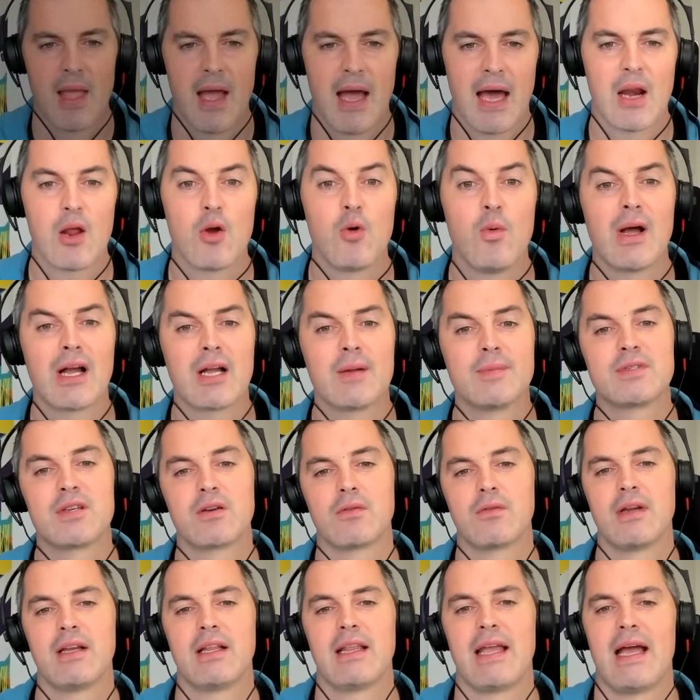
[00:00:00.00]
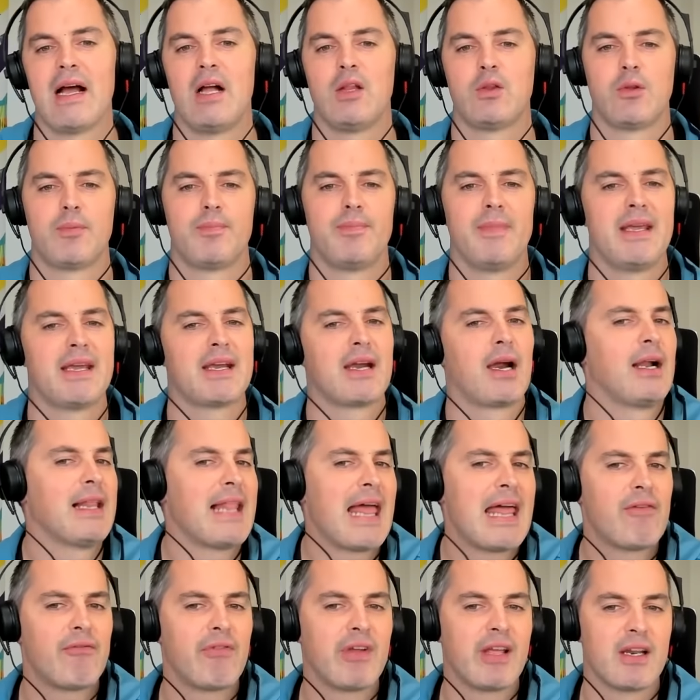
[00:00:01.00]
Hello and welcome to Real Health with me, Carl
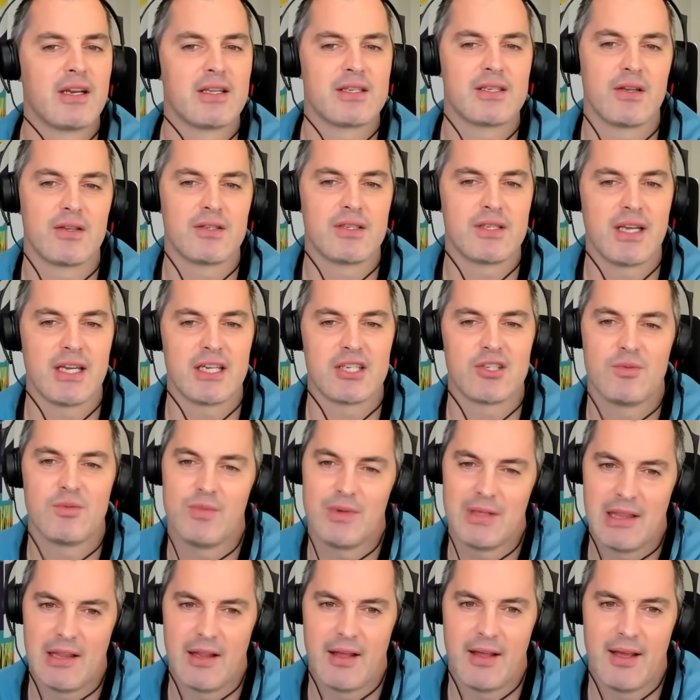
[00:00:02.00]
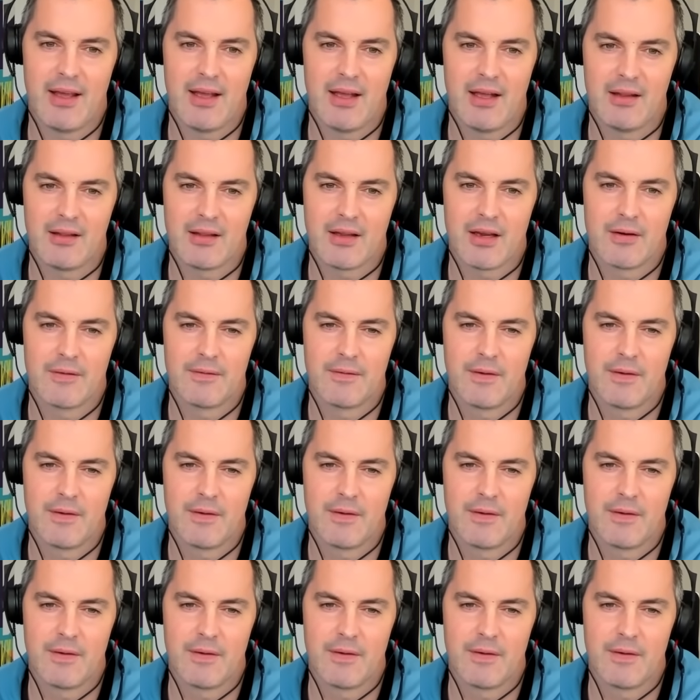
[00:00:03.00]
Henry, in association with Laya Healthcare.